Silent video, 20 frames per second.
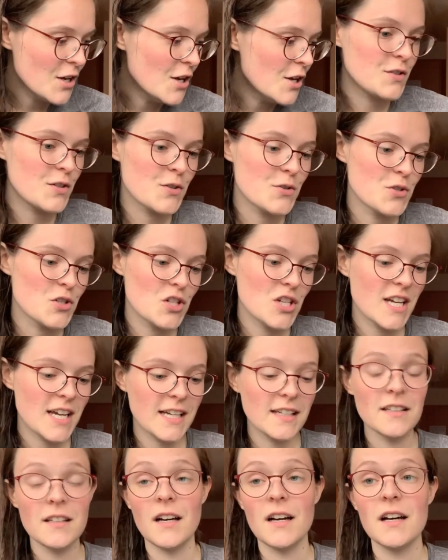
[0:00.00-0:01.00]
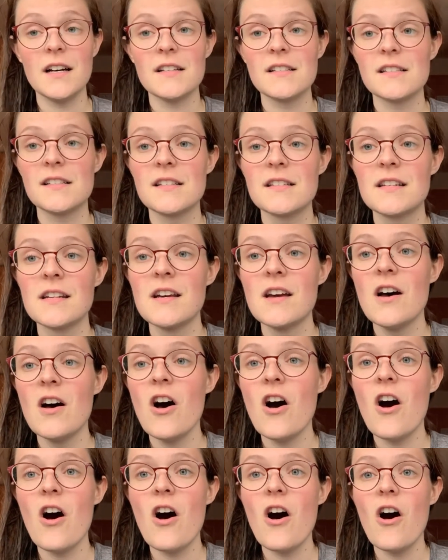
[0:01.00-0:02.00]
So she had lost
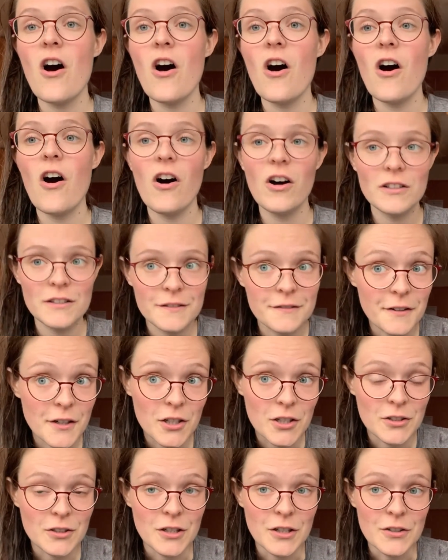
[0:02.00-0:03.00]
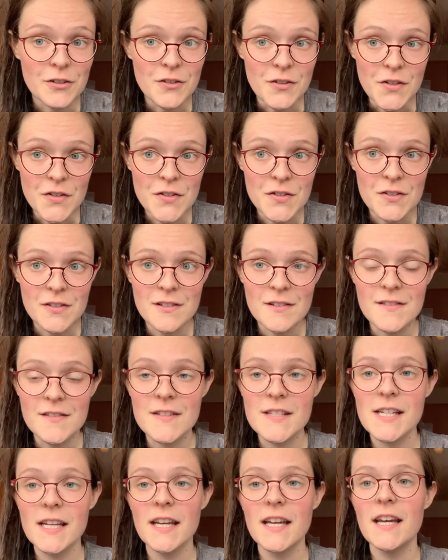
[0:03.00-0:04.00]
all of her clothes
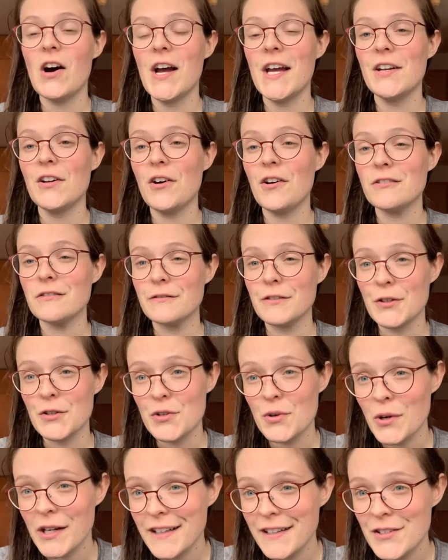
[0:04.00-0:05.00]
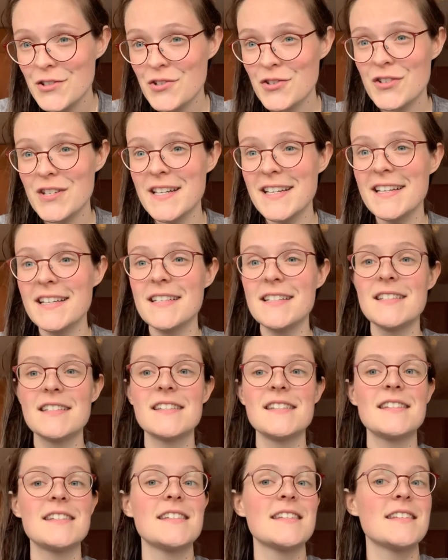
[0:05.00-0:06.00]
and all of her
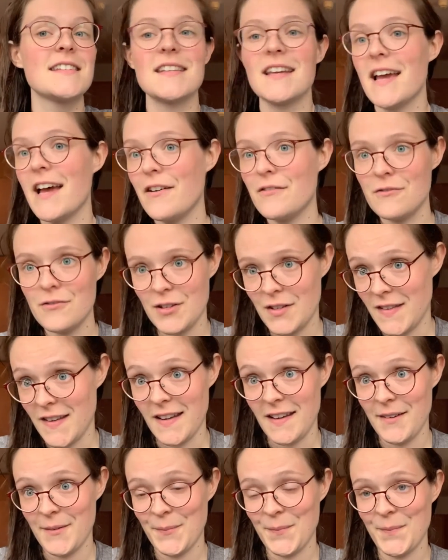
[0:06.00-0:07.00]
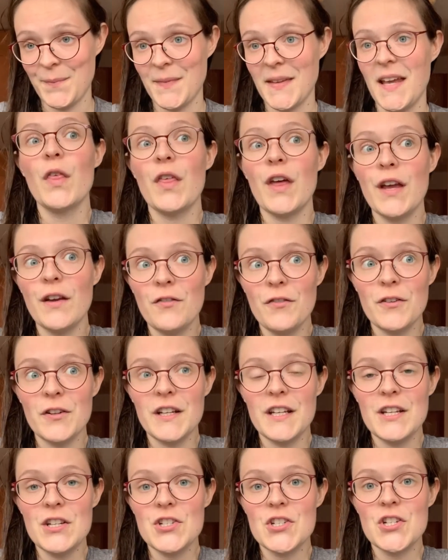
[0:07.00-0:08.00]
toiletries, everything.
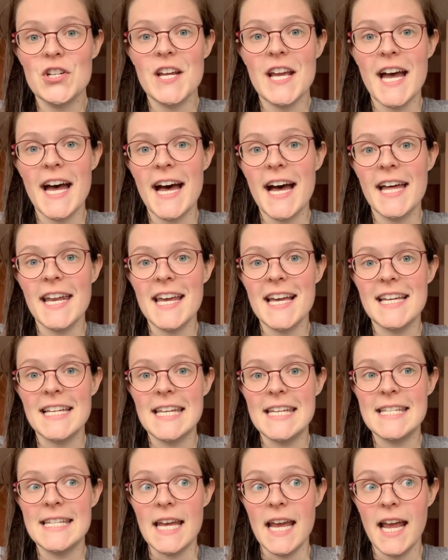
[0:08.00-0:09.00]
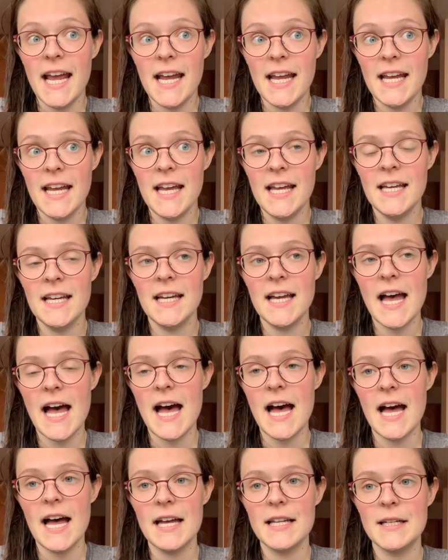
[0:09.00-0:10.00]
Thankfully, she had a day
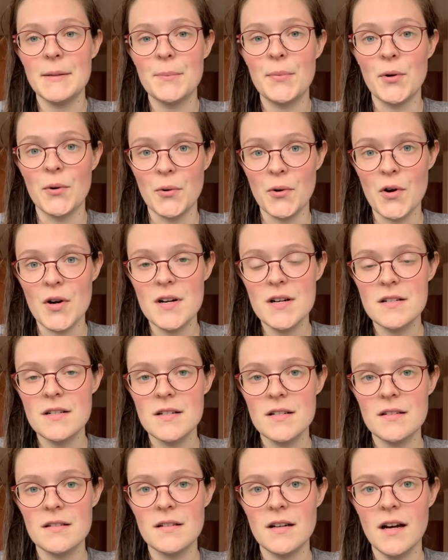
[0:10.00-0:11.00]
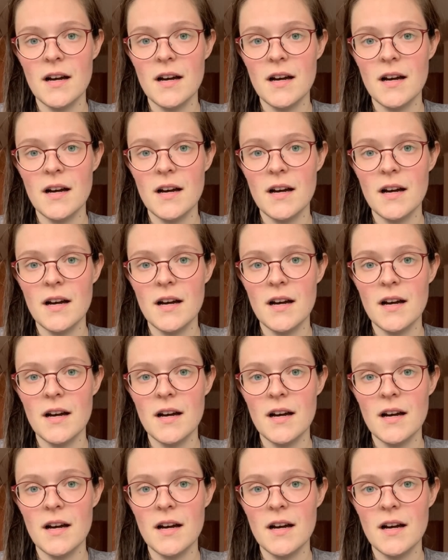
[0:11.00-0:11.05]
at port